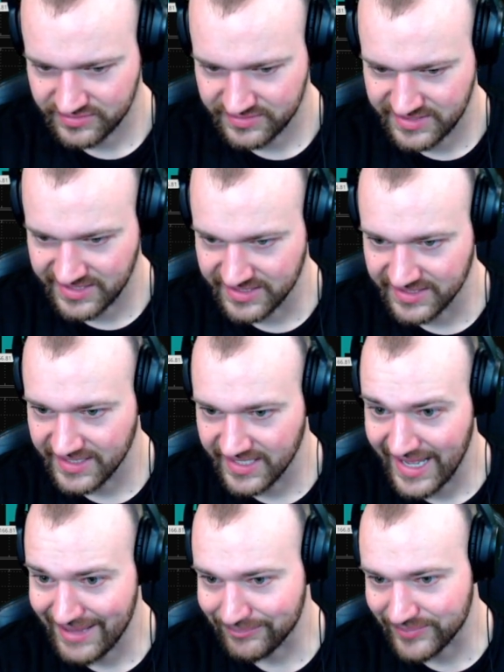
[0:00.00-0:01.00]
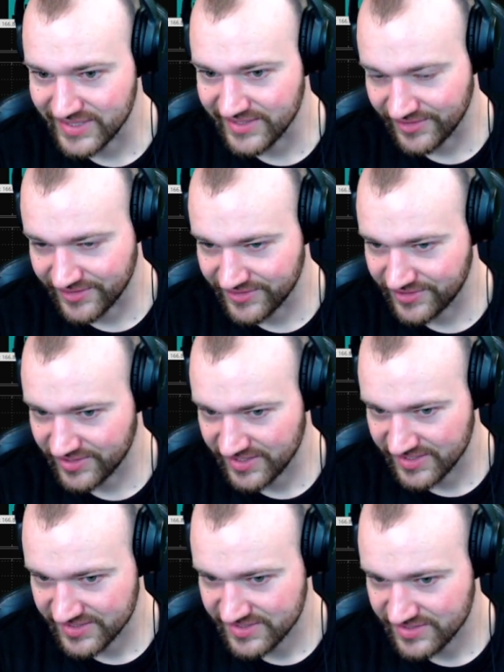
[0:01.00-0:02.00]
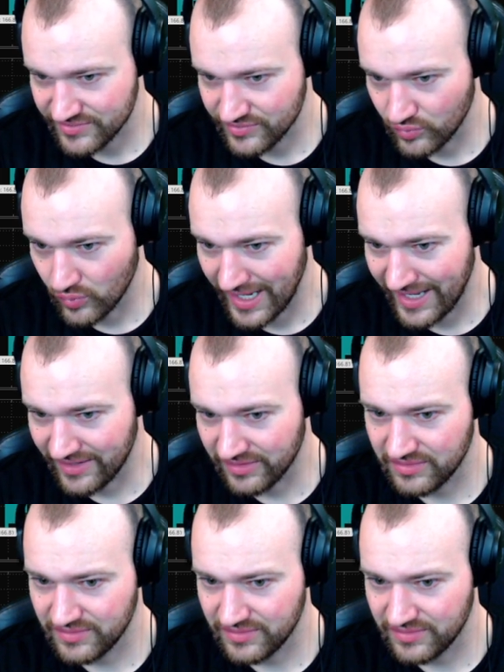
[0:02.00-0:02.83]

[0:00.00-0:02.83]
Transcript: Did not beat on earnings. Wow.